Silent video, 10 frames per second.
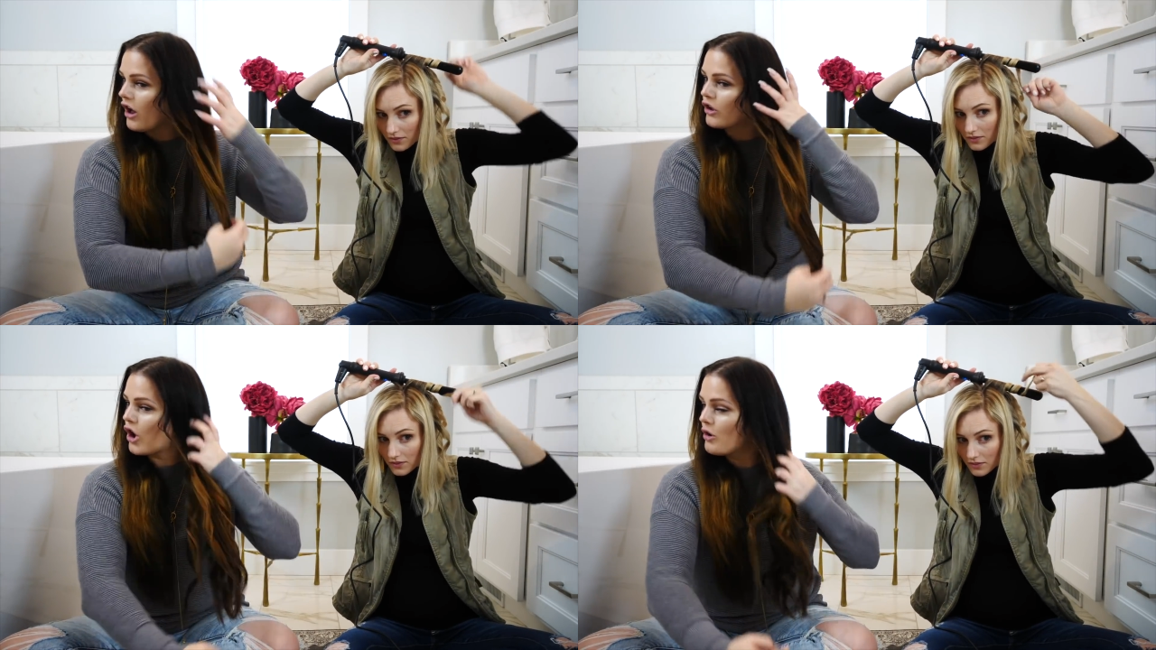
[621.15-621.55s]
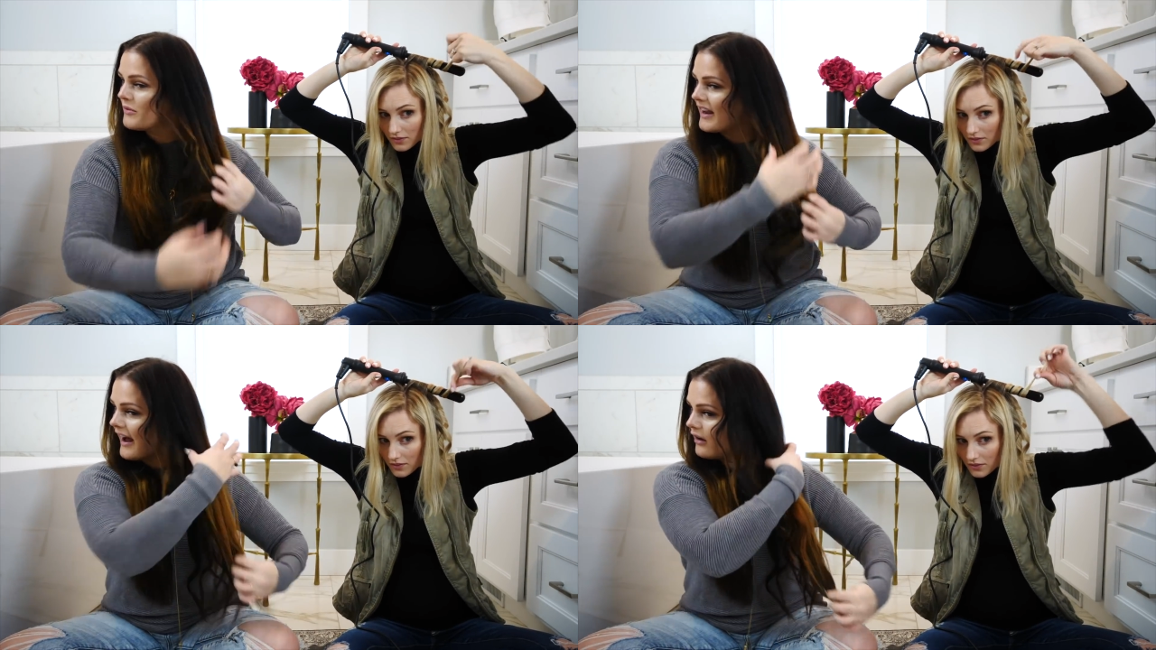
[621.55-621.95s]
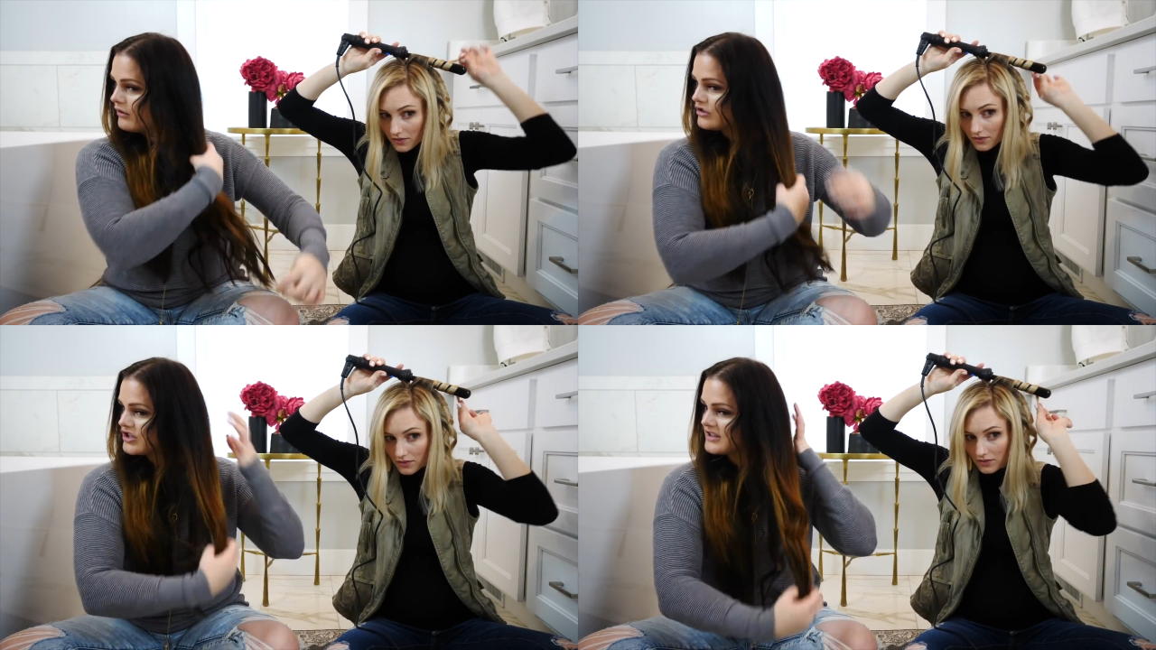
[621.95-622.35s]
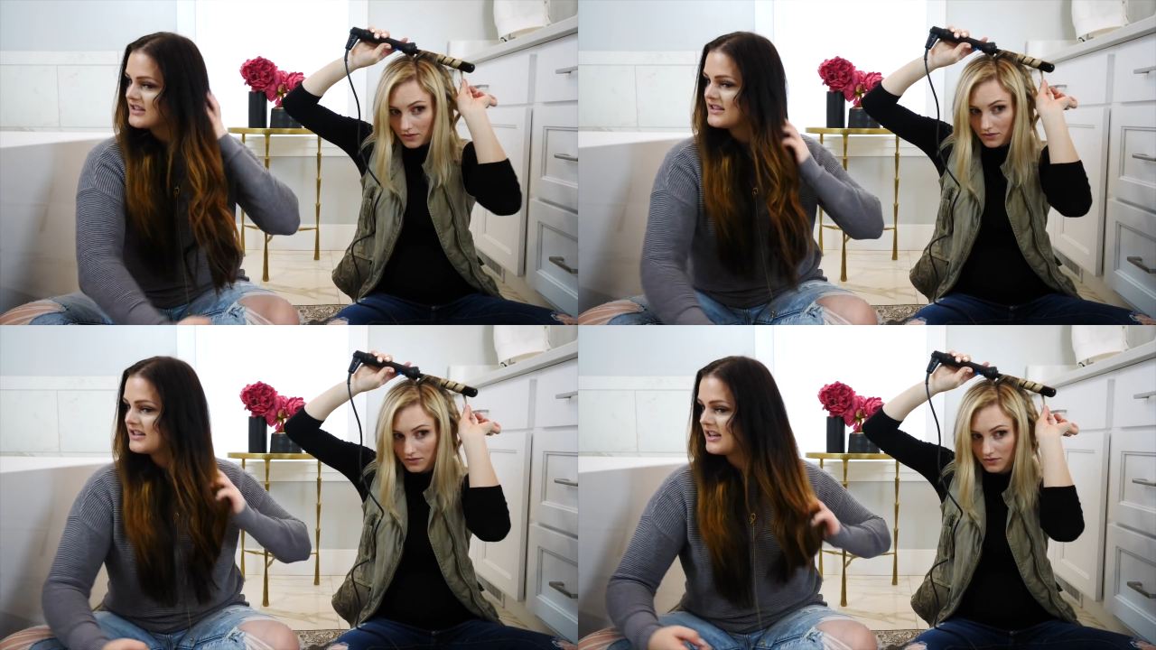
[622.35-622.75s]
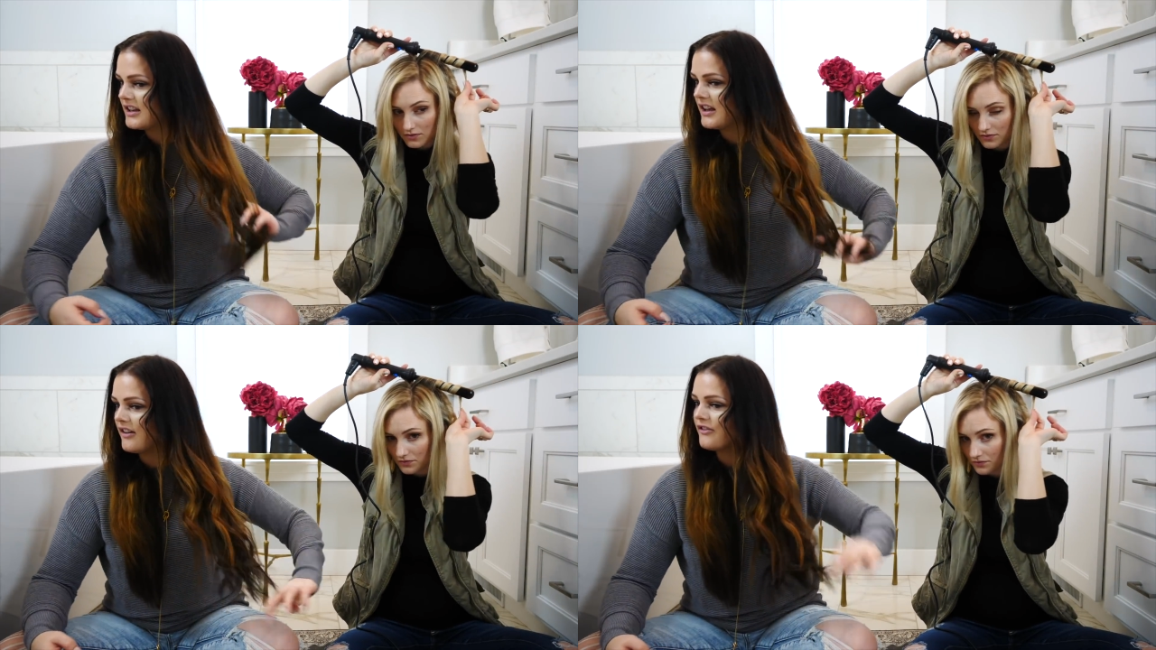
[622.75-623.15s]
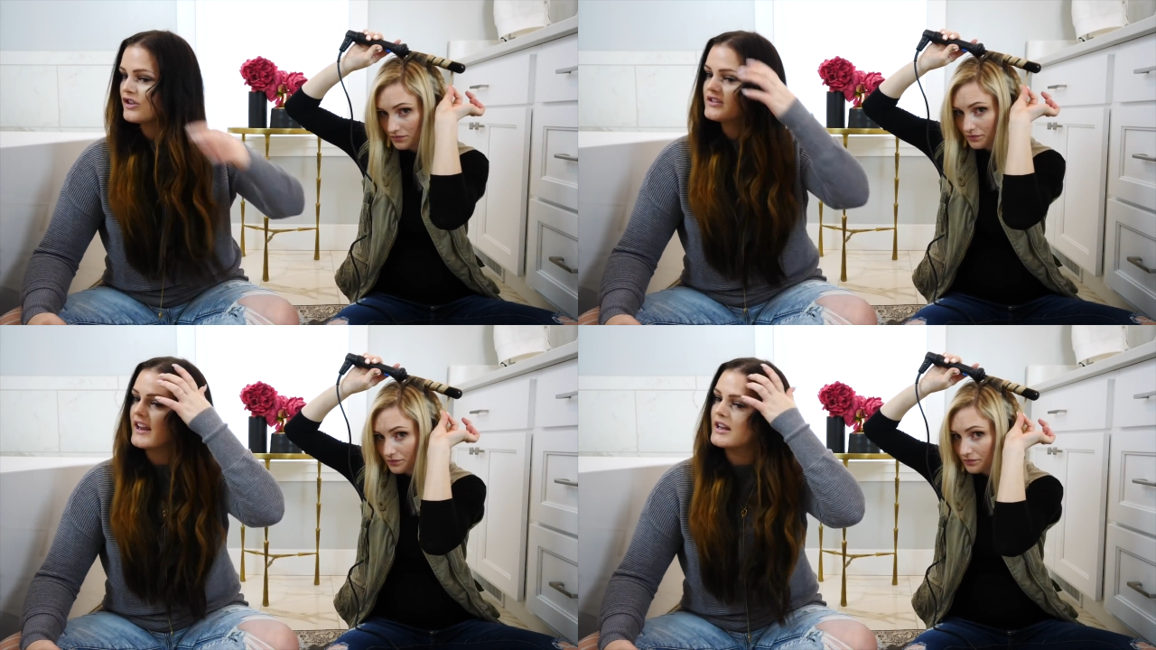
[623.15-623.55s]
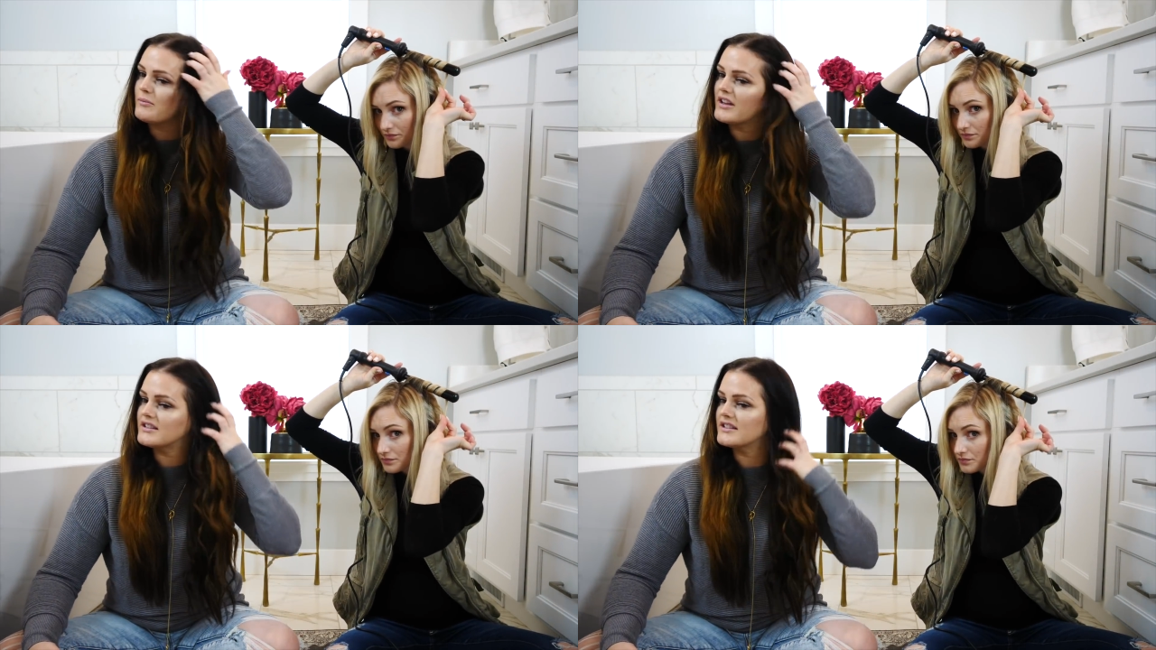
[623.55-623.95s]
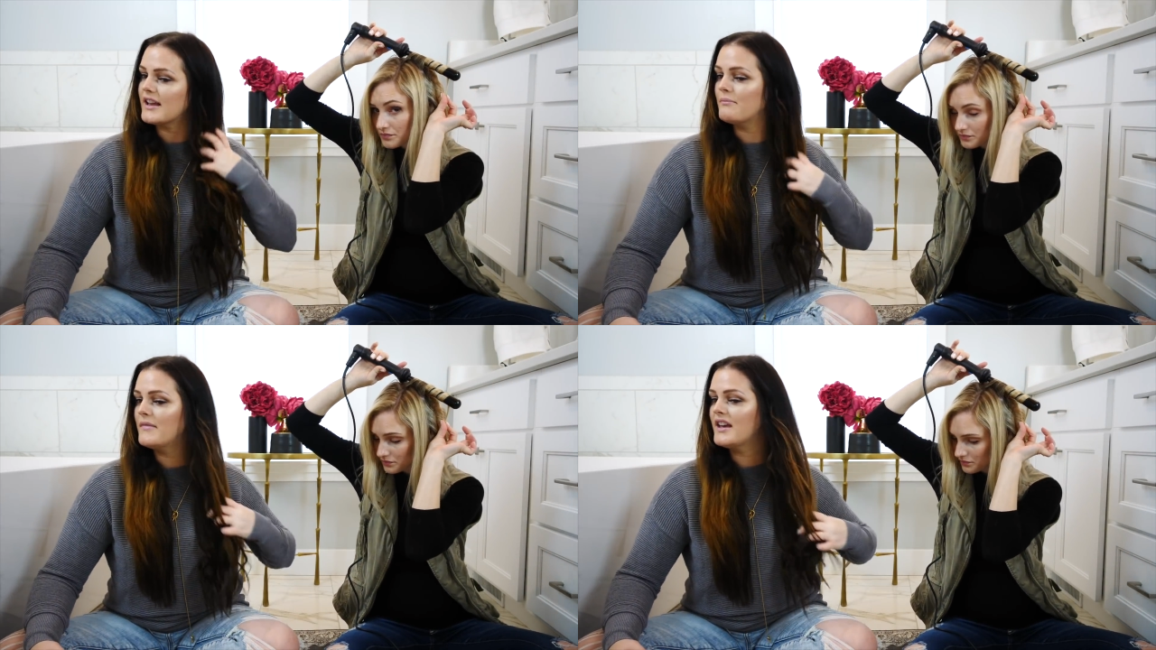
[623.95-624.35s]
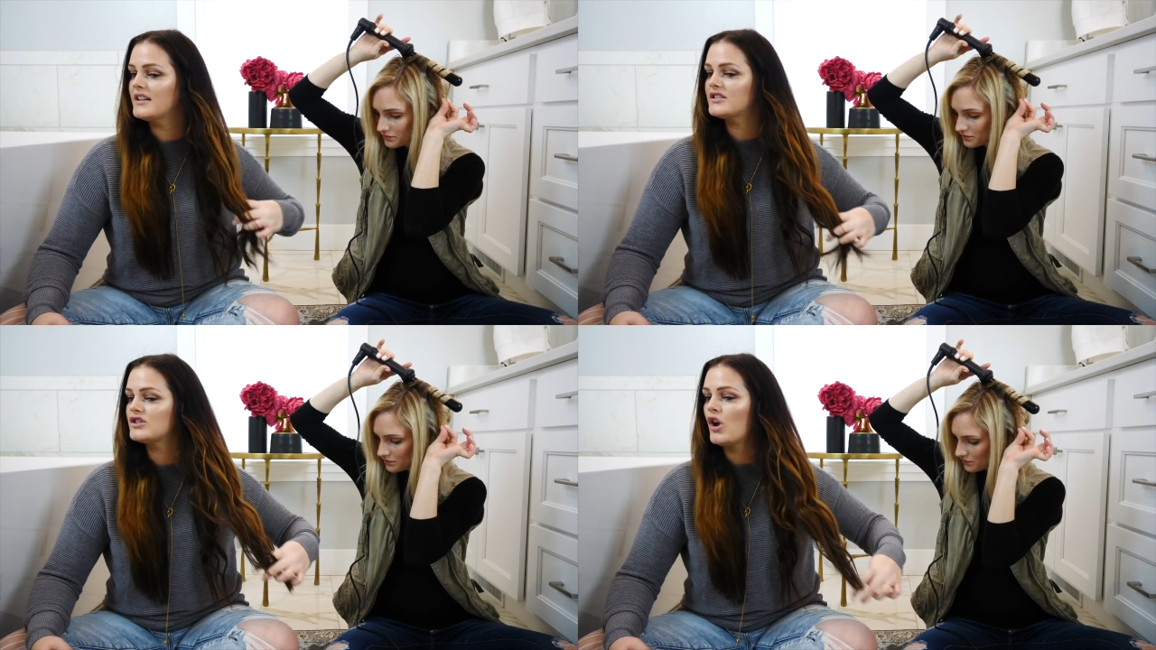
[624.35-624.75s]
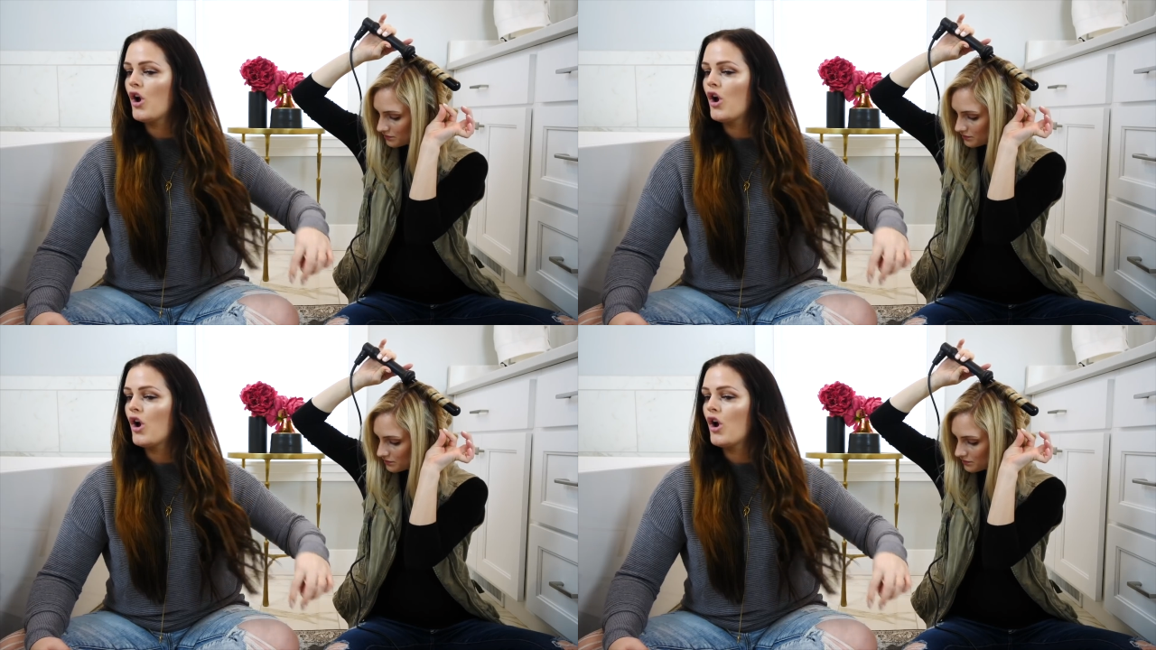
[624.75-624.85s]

Speaker 1: I'll comb it out just to see if there's any pieces I missed